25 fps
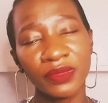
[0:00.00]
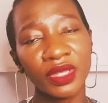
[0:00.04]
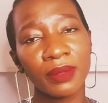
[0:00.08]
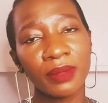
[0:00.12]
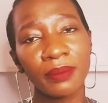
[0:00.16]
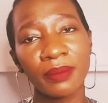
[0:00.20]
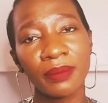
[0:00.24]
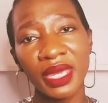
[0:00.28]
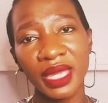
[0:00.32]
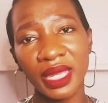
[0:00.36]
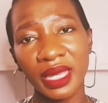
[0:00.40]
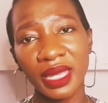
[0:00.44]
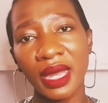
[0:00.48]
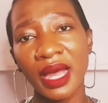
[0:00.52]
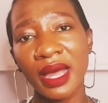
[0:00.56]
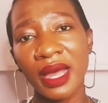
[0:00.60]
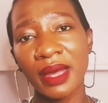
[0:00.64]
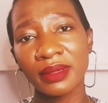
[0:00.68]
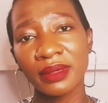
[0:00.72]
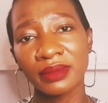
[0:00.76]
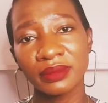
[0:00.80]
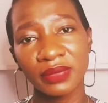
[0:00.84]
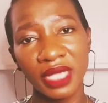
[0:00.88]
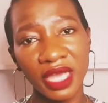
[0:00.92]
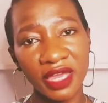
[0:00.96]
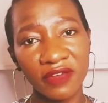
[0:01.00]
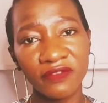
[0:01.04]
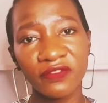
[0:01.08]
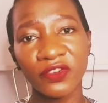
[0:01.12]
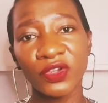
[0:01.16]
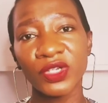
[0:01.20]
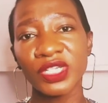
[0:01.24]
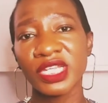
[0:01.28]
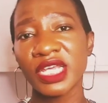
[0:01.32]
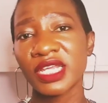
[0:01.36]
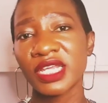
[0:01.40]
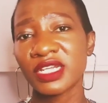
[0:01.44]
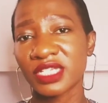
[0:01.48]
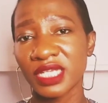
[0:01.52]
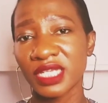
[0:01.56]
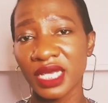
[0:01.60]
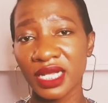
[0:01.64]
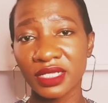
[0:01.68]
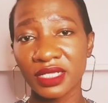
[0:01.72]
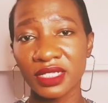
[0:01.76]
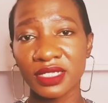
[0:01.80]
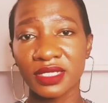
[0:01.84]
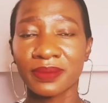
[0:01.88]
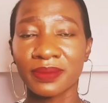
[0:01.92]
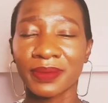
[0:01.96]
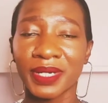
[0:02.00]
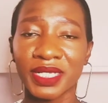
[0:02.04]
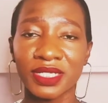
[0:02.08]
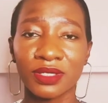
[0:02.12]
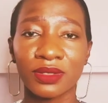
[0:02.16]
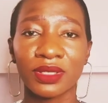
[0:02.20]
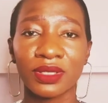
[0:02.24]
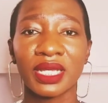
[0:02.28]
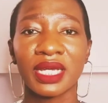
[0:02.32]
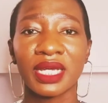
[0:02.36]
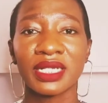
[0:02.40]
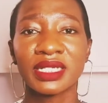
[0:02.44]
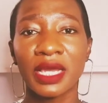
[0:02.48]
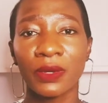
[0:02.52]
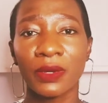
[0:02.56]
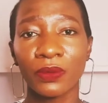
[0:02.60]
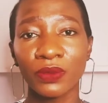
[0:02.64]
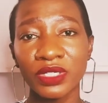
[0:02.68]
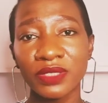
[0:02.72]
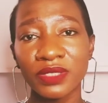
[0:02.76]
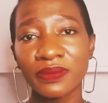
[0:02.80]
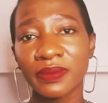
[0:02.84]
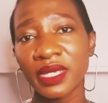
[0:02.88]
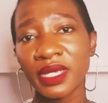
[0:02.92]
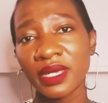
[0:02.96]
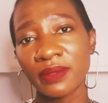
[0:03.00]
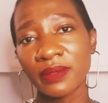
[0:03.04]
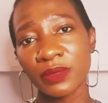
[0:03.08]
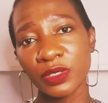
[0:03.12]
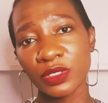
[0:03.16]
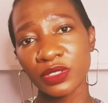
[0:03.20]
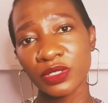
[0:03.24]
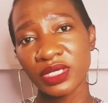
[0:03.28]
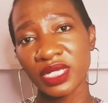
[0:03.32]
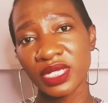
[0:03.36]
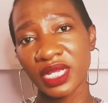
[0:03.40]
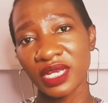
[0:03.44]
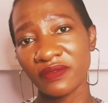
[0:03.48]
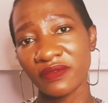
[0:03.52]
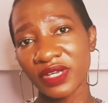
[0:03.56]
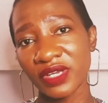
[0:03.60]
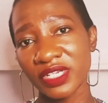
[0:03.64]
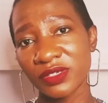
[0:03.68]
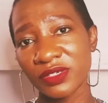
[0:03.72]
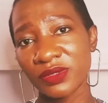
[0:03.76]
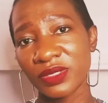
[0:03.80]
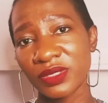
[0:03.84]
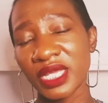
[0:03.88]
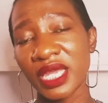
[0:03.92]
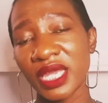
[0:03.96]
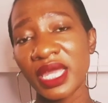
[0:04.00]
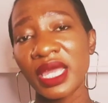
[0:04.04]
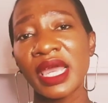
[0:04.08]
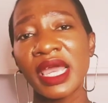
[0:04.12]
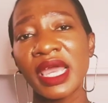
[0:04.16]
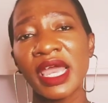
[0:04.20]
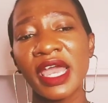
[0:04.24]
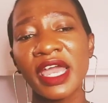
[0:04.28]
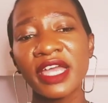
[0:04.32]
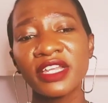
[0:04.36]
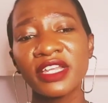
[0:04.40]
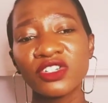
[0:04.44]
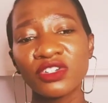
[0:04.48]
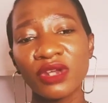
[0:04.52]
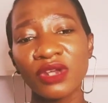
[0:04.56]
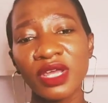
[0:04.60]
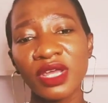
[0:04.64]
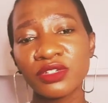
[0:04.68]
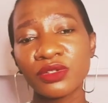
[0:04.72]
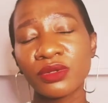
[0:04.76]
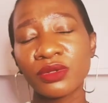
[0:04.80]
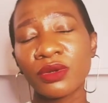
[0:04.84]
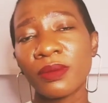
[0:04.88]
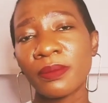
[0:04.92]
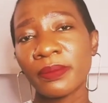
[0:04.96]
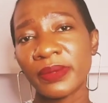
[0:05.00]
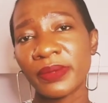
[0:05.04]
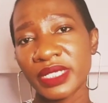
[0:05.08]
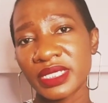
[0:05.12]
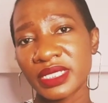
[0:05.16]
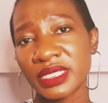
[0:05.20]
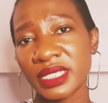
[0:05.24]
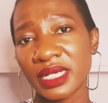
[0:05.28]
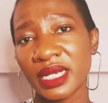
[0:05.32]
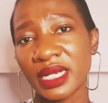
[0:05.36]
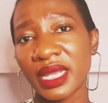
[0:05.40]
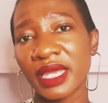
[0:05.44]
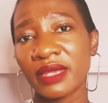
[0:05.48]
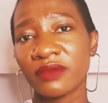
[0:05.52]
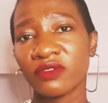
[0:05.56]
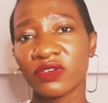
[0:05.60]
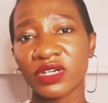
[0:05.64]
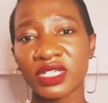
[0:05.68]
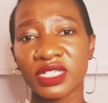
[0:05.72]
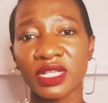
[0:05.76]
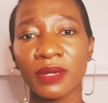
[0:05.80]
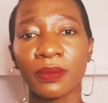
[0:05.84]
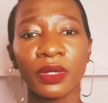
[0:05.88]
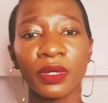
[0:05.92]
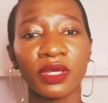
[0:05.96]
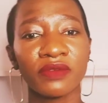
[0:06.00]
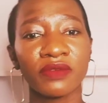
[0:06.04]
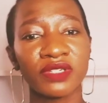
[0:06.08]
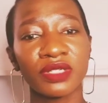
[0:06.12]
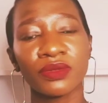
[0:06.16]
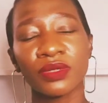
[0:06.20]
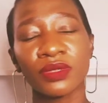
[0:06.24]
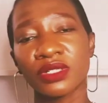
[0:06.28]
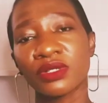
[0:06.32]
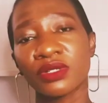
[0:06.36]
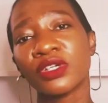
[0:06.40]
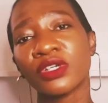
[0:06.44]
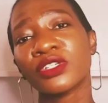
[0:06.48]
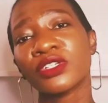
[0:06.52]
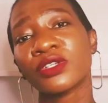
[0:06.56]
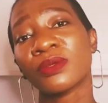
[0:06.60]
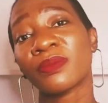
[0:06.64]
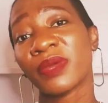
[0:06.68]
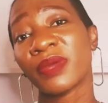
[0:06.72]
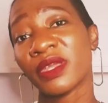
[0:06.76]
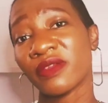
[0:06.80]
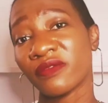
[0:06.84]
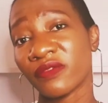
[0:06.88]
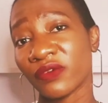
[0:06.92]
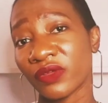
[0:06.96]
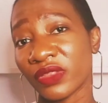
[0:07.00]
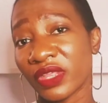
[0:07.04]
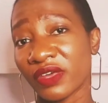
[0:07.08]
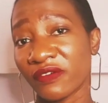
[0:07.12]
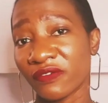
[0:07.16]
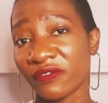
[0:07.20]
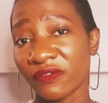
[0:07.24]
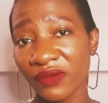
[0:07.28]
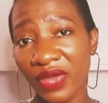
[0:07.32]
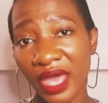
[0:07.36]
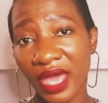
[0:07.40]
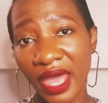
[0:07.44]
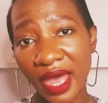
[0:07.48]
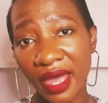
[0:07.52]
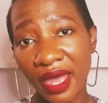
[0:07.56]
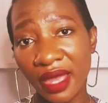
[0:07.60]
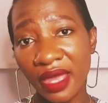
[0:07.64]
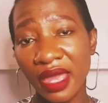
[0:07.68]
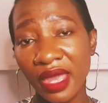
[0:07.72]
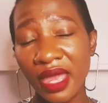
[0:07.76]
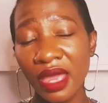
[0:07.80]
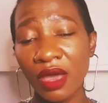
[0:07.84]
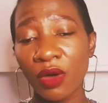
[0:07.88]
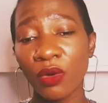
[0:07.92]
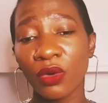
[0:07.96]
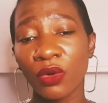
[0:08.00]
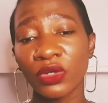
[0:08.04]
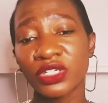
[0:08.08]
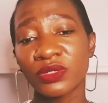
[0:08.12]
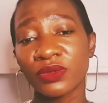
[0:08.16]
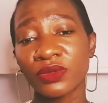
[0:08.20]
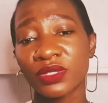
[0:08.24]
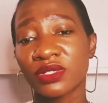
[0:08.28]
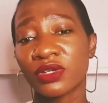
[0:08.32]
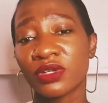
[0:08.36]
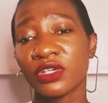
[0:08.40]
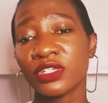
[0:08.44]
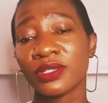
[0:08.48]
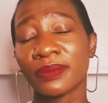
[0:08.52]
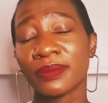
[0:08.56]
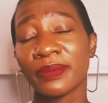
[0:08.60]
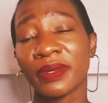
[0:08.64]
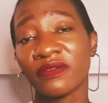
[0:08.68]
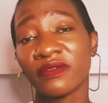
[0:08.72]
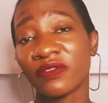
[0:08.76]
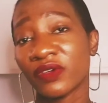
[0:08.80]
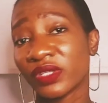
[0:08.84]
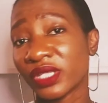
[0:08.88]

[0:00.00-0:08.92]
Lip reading: an effort and tell this person that I won't be able to deliver today, and try to compensate. Like for example, if she was going to pay for the fare, or she was going to pay for